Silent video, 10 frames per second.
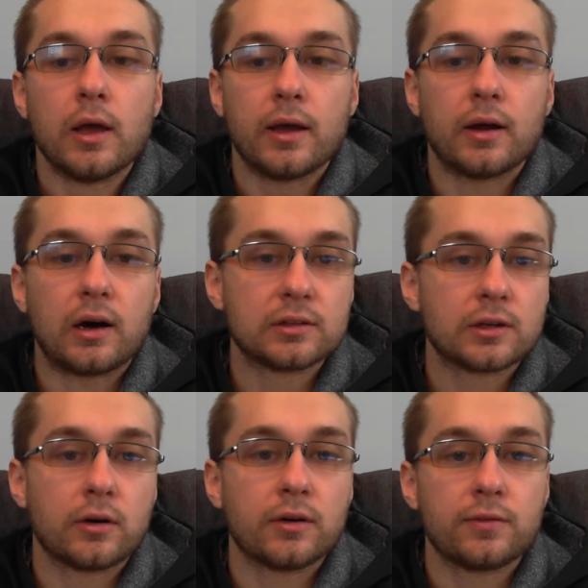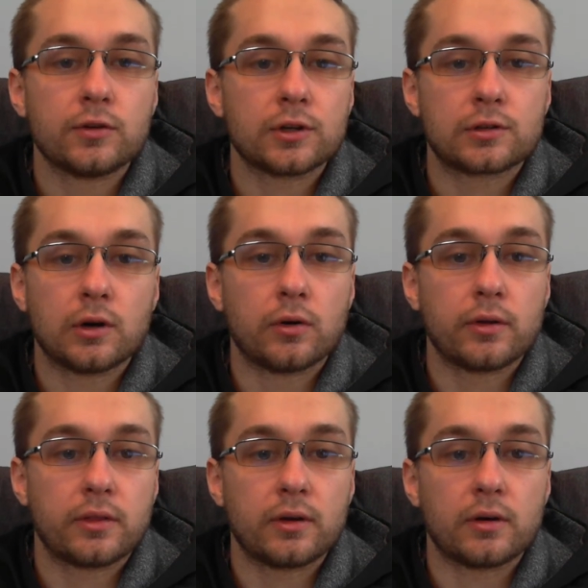And also, if you just go
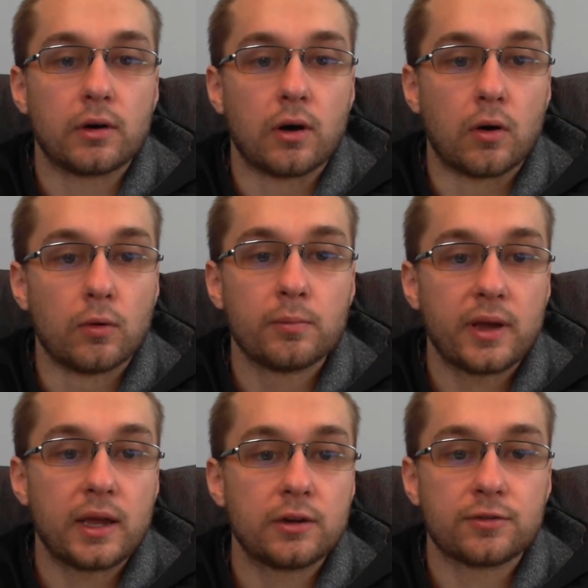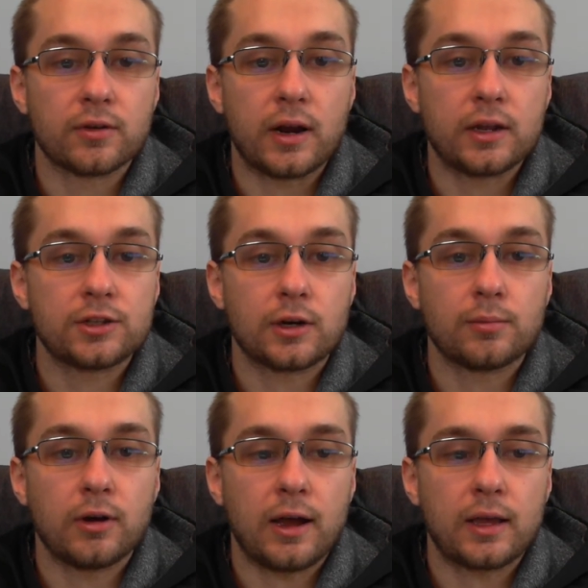to the homepage for
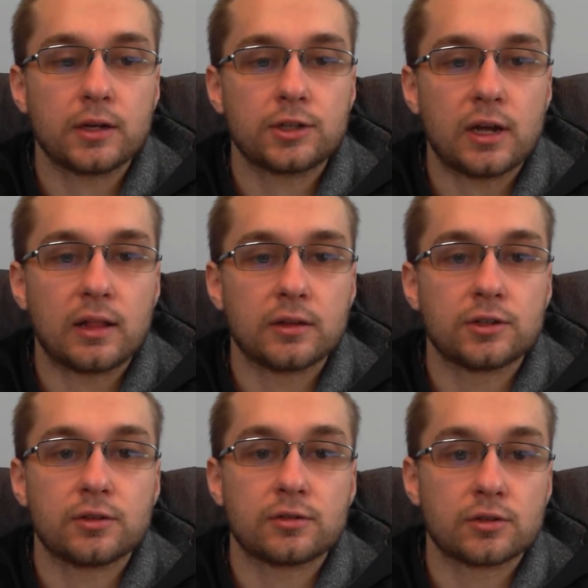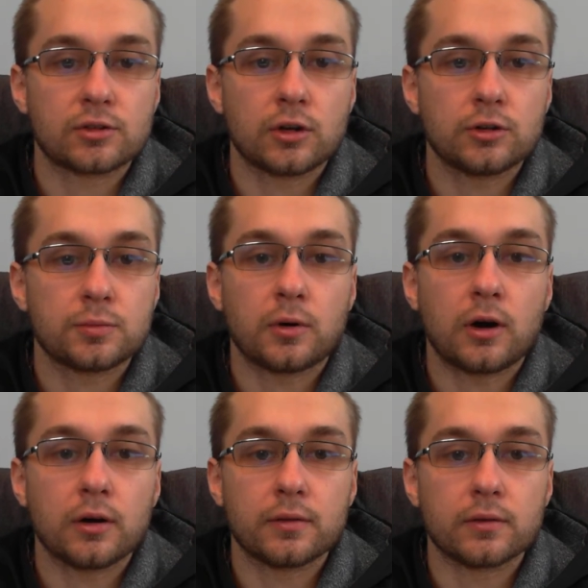NHL Bracket Challenge, there's a search
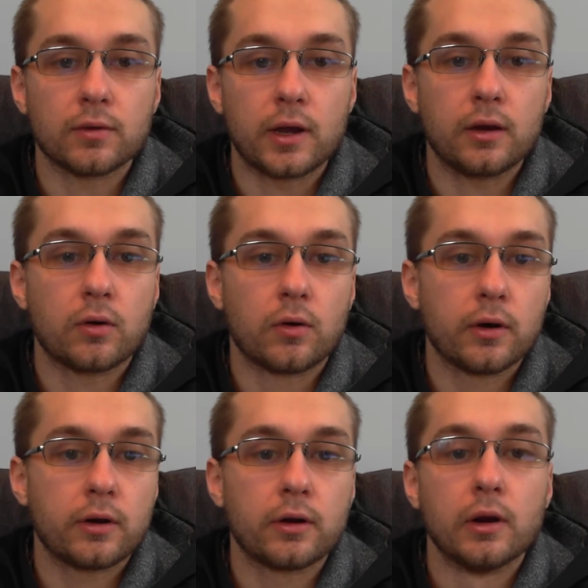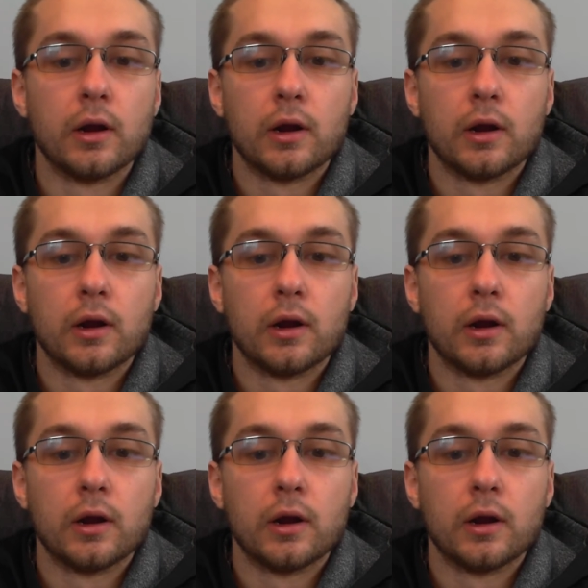bar in the right corner